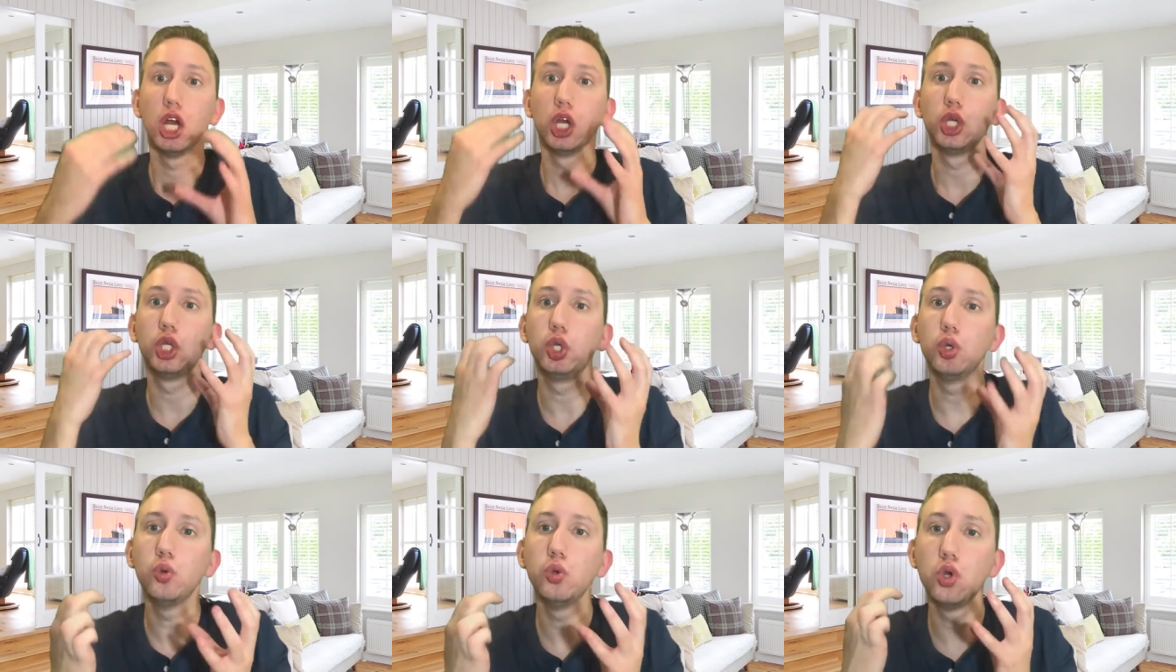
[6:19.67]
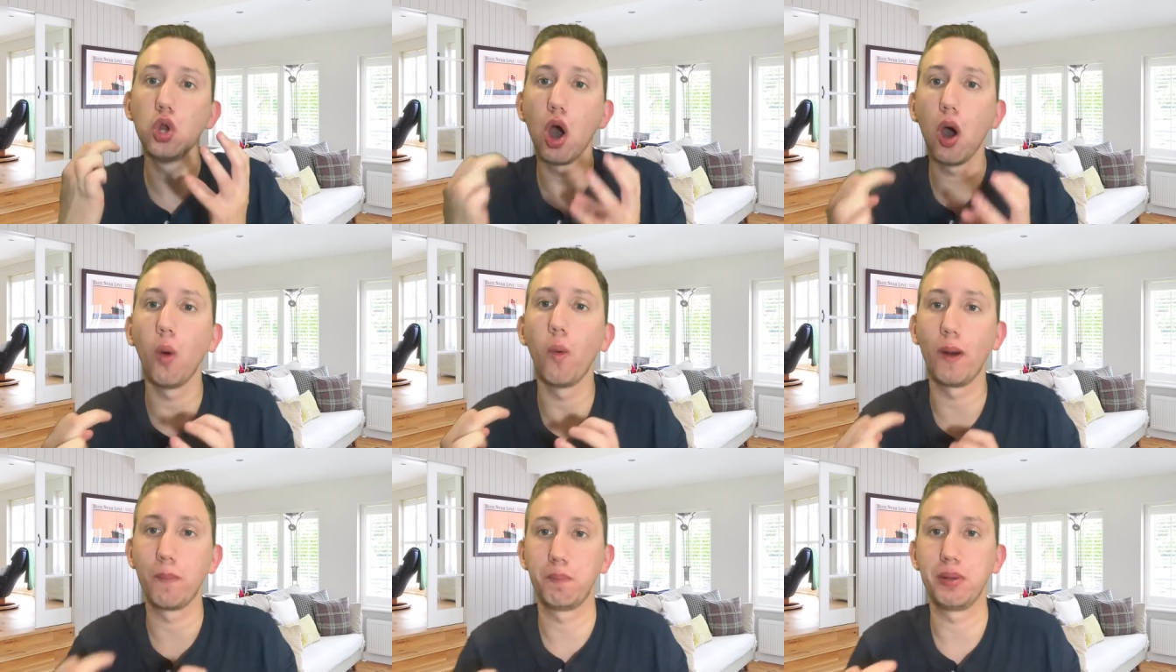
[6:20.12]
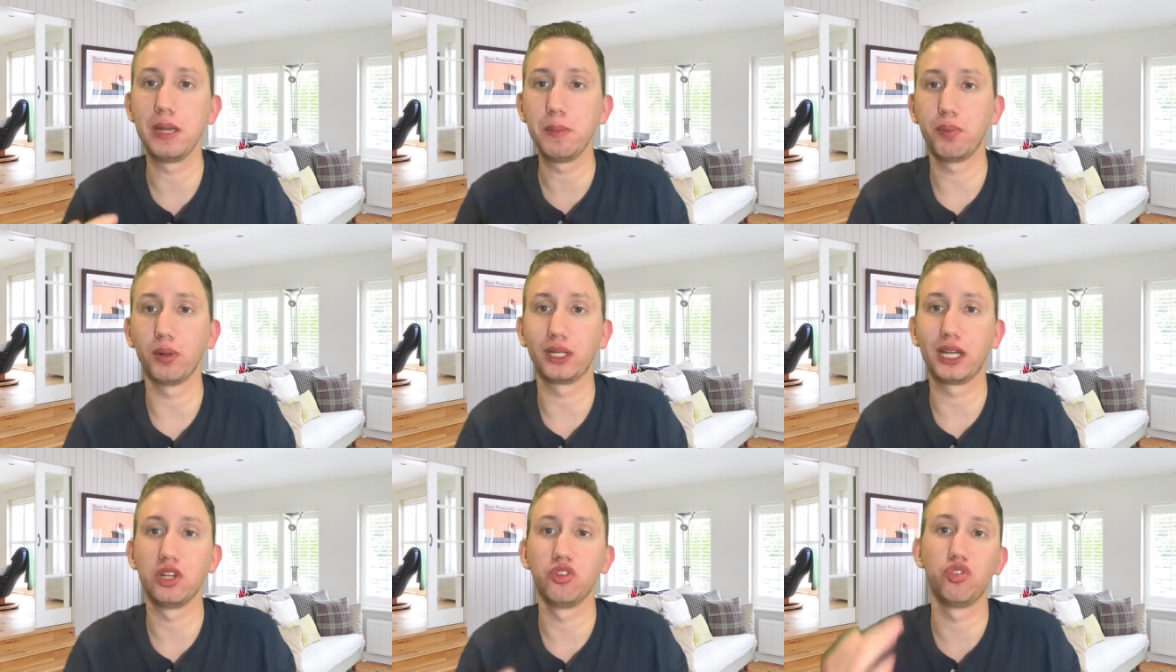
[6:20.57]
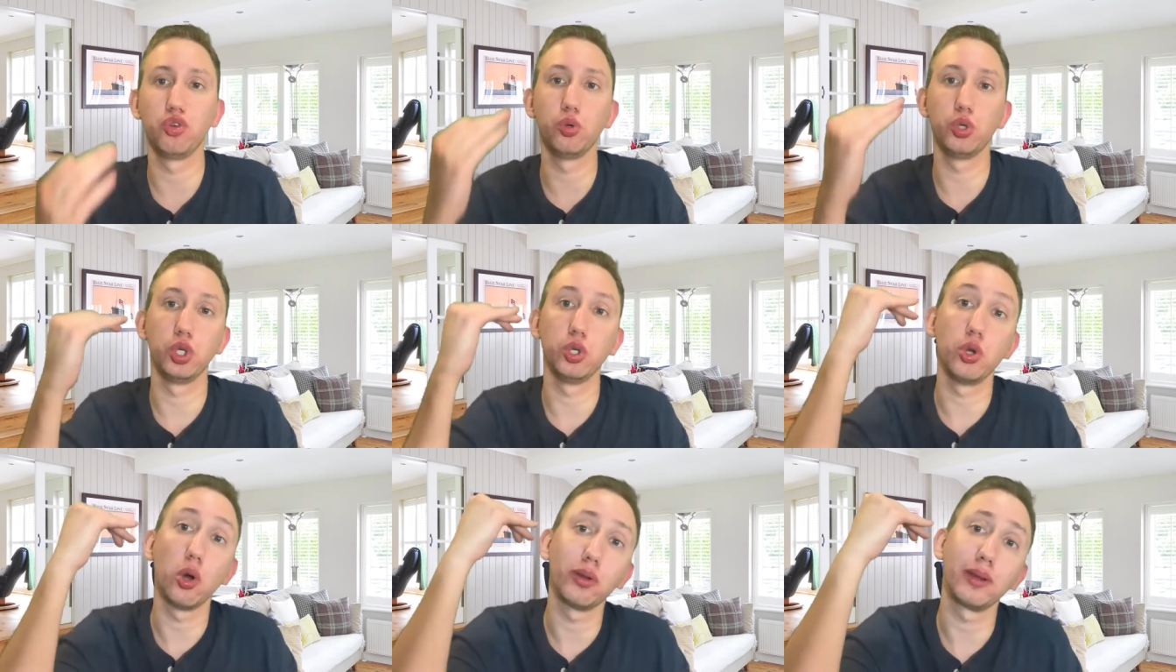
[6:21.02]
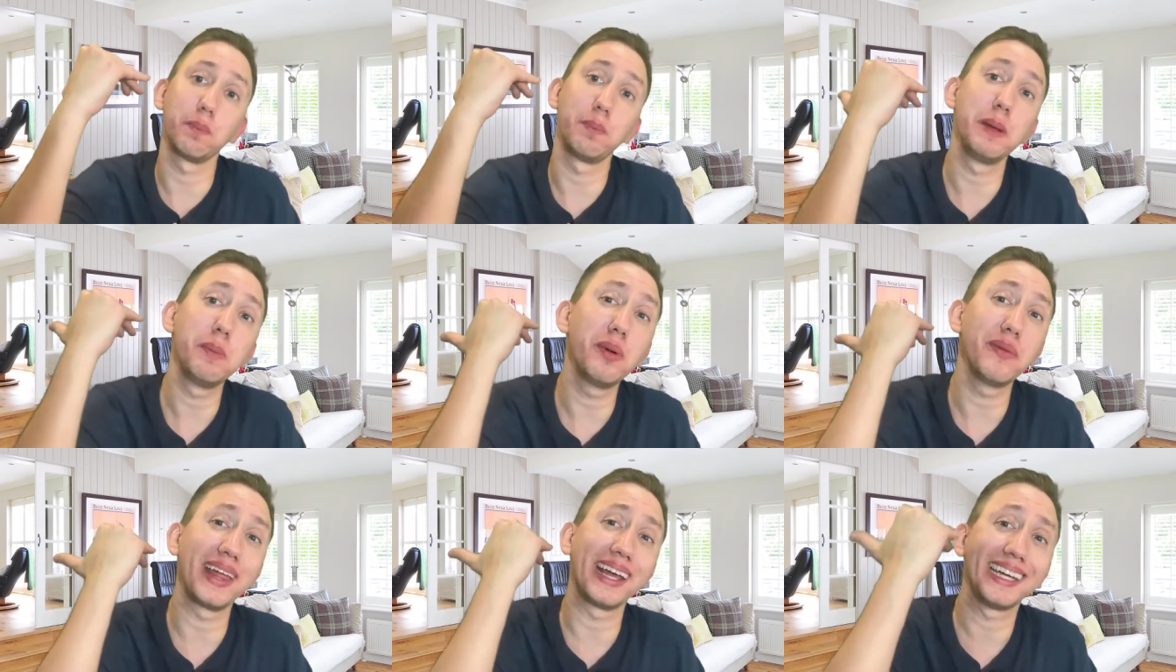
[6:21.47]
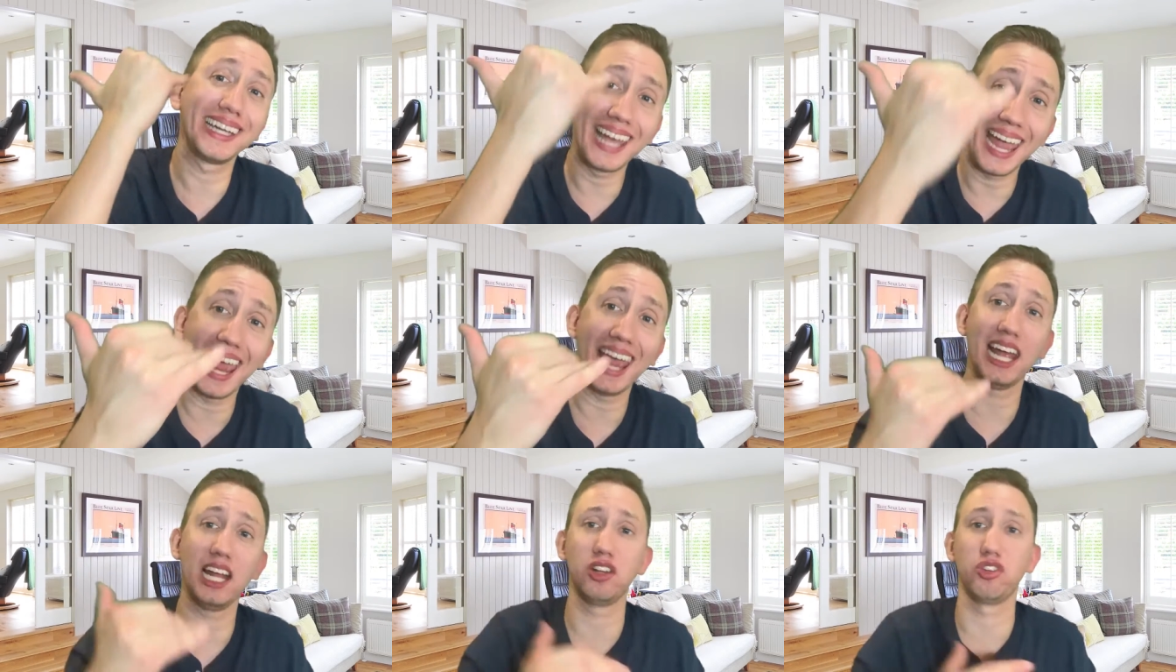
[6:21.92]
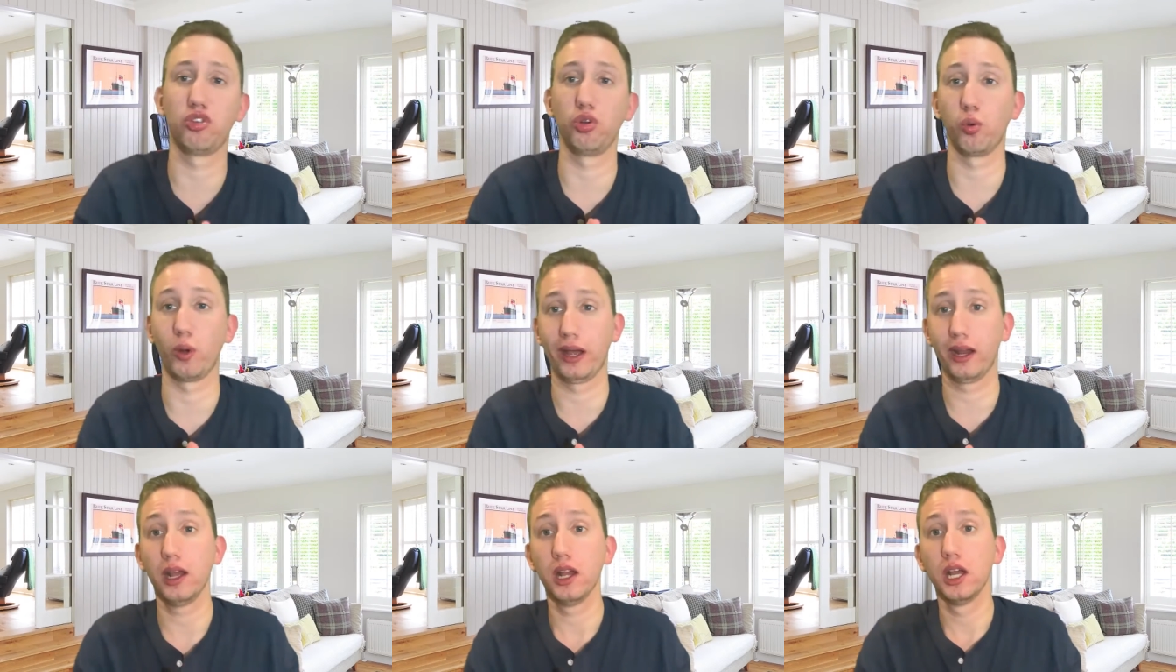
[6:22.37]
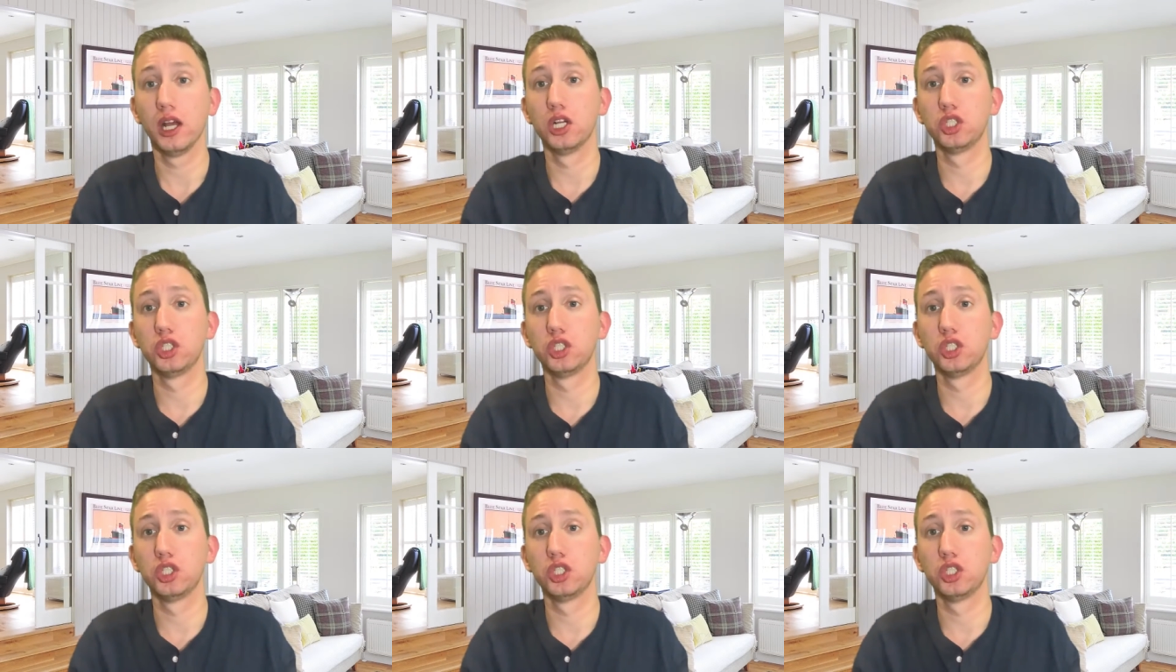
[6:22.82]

You know what people can do. You know the people that can do it.